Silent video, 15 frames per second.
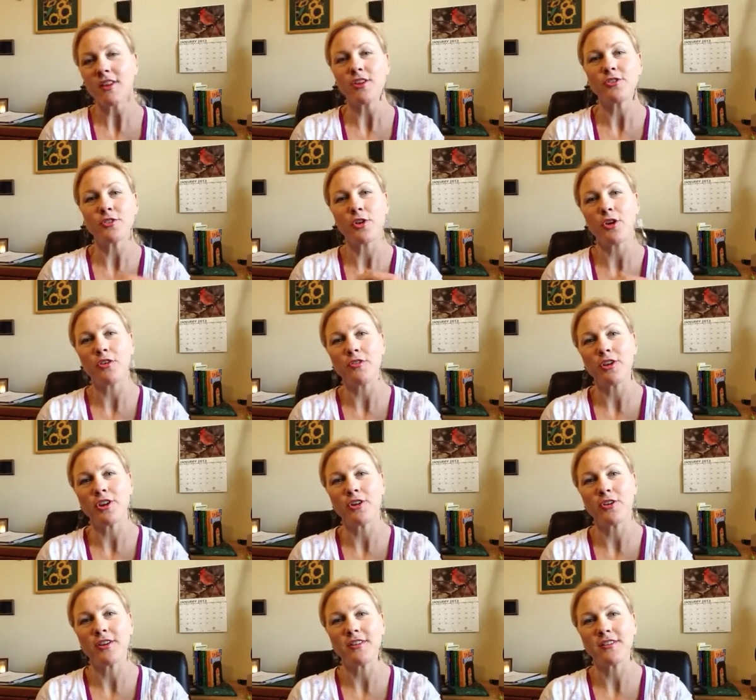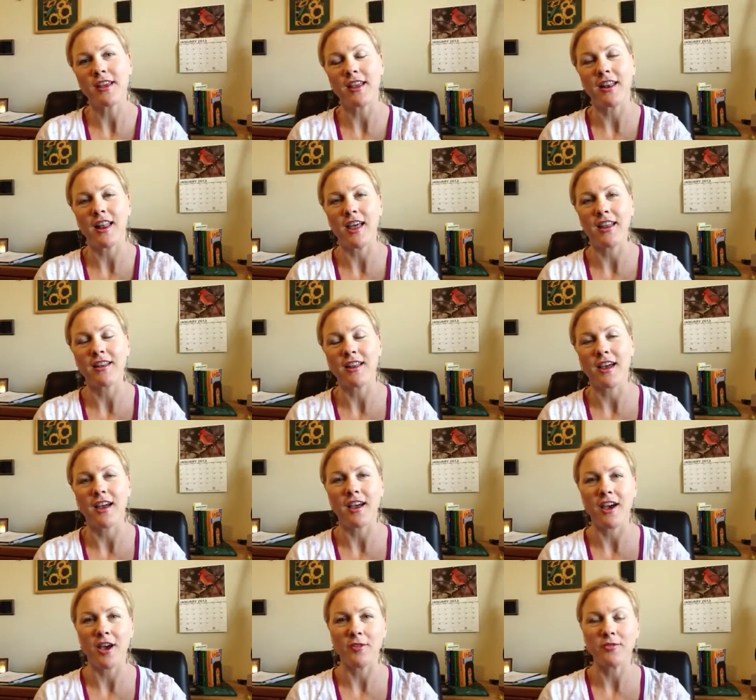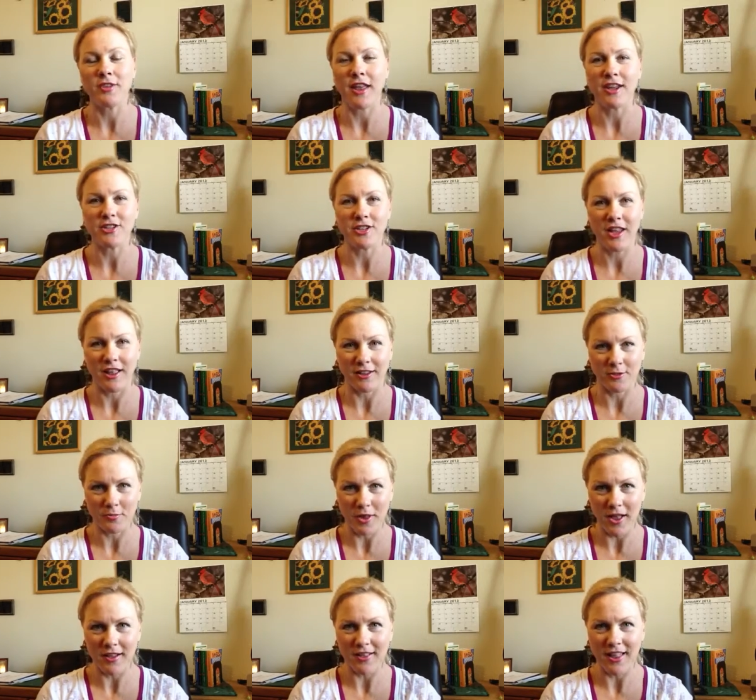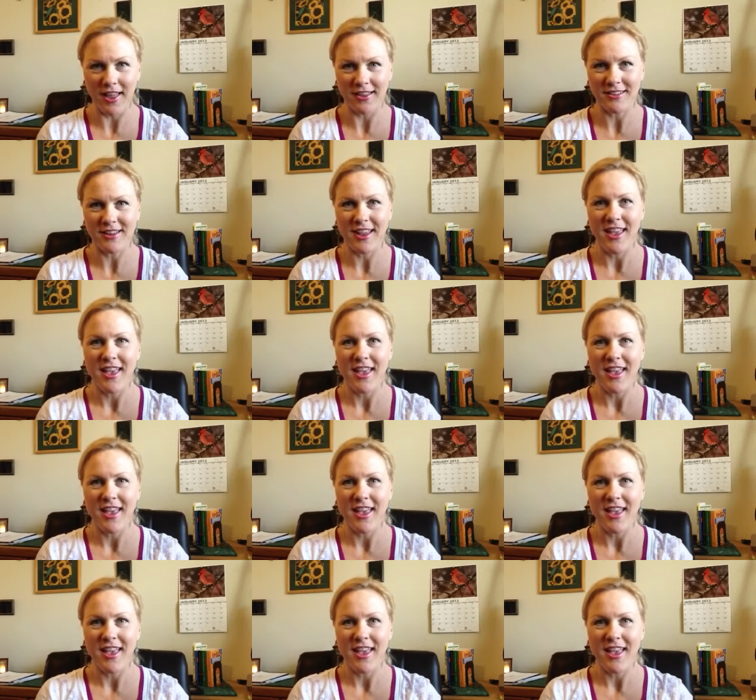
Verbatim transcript: So go over to yourinsideline.com/Dallas blog class